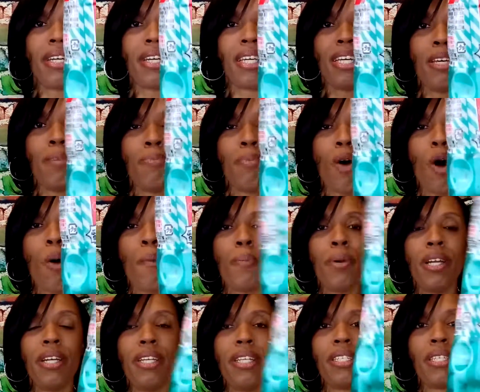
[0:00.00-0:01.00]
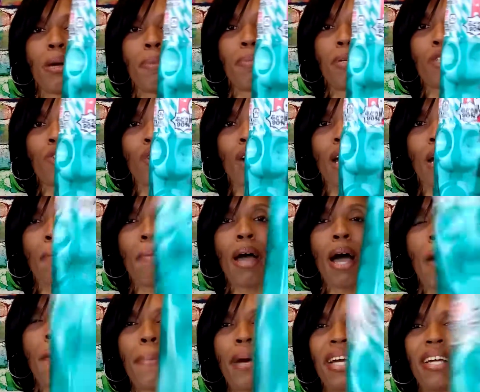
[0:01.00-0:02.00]
gonna keep opening these up and trying them
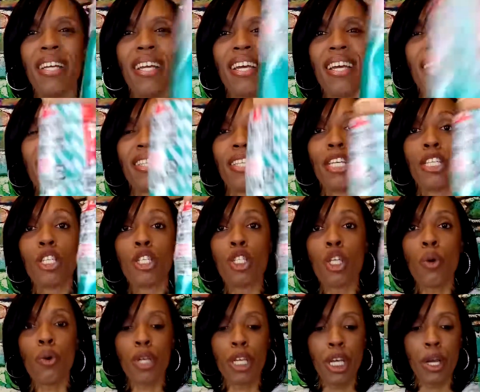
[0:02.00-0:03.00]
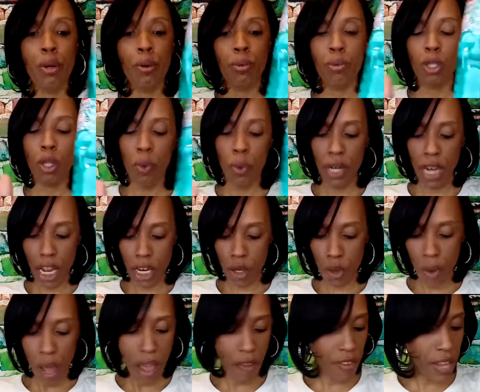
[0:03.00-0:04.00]
out, but this is so cute. So they
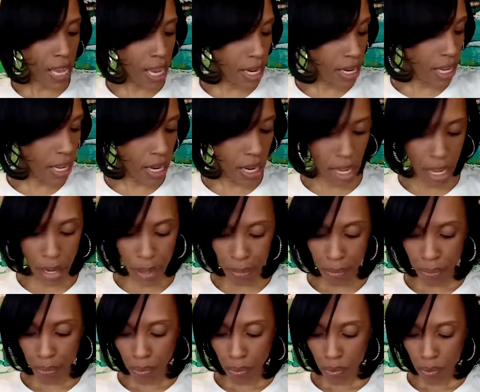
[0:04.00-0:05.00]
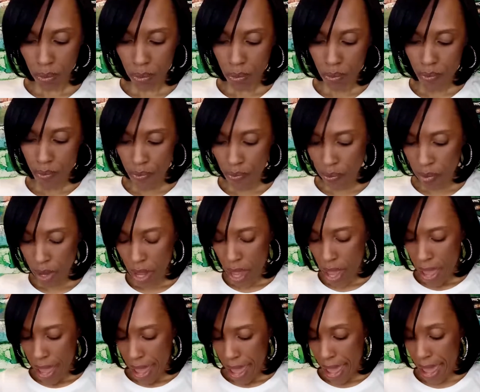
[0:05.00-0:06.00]
do have candy in here.
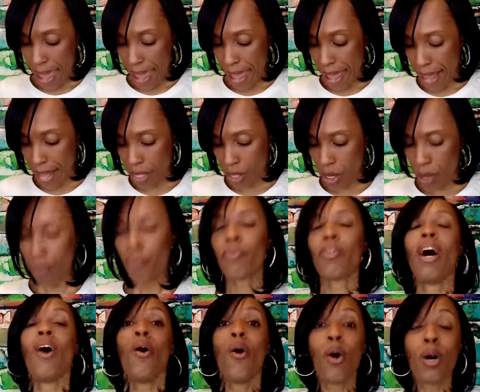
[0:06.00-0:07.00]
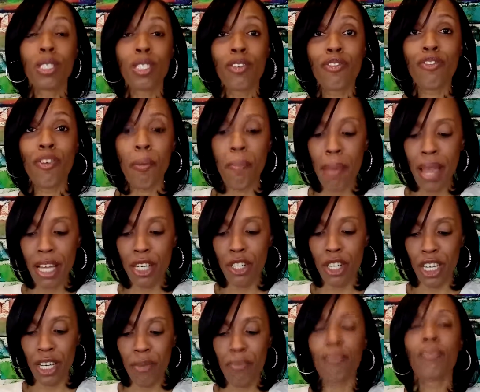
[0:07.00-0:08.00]
And also from
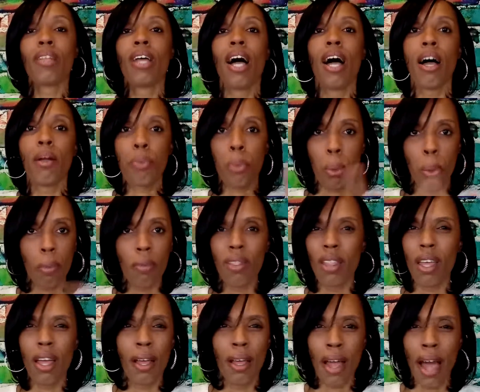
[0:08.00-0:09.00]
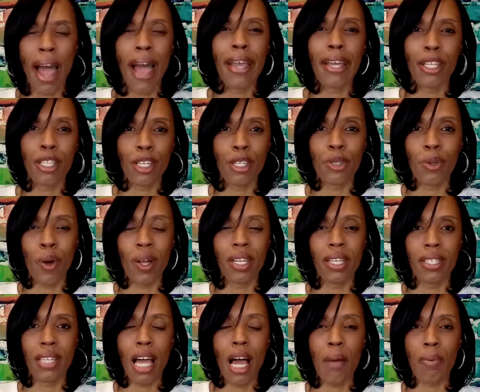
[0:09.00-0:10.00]
Meiji, I eat these all
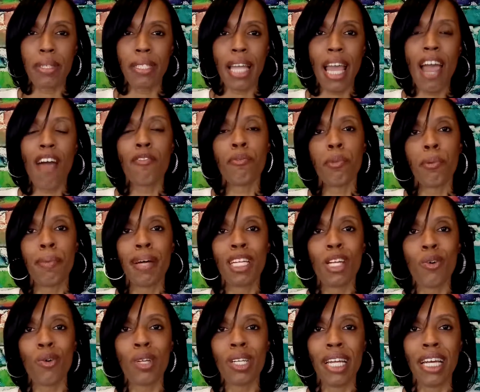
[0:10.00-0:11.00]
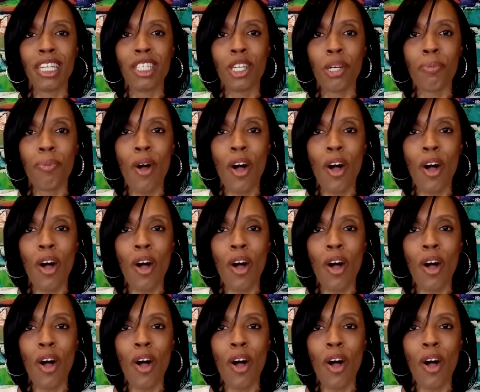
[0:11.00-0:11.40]
the time because they have them in my local Asian